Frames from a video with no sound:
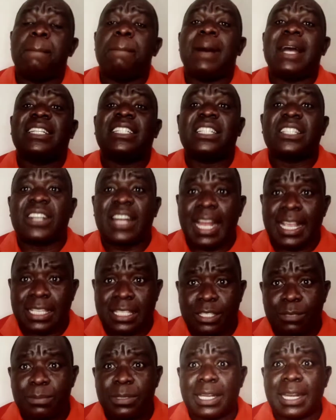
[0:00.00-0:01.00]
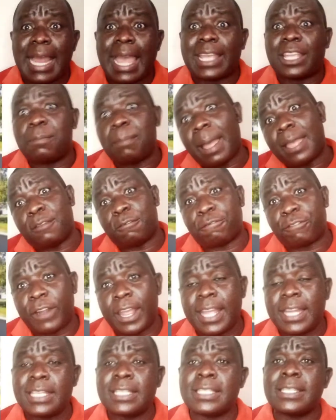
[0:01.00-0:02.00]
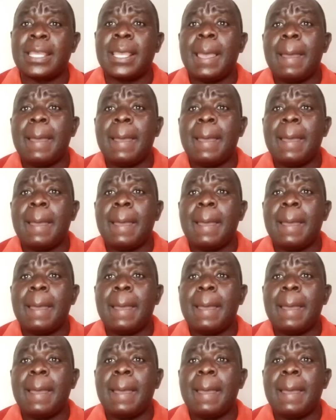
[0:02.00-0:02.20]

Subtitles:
But trust me, like my friend